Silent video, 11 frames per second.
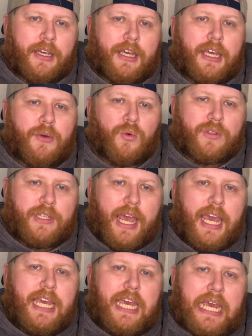he will
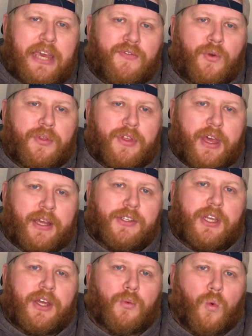take evil
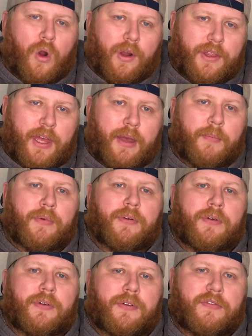things and work them
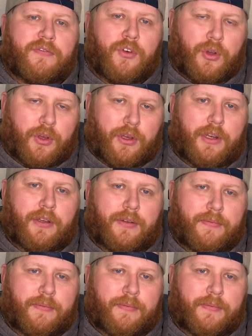for good.